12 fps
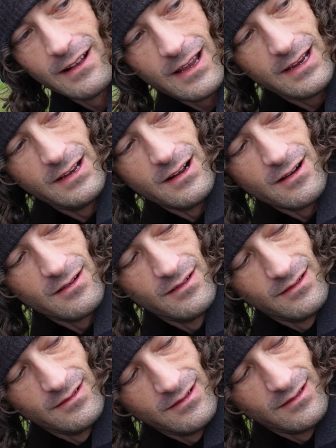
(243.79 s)
like, you know,
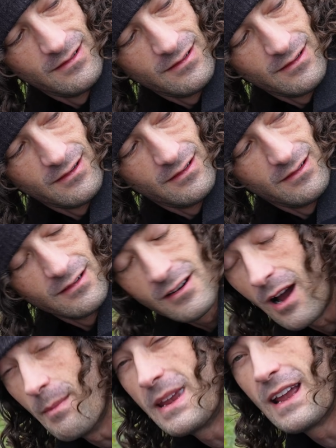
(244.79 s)

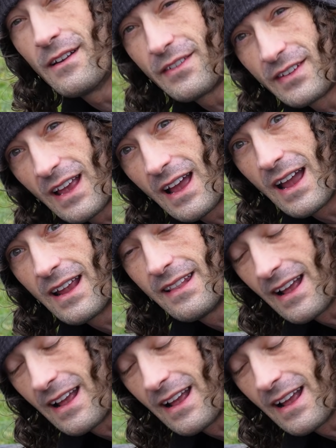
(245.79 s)
coming outside,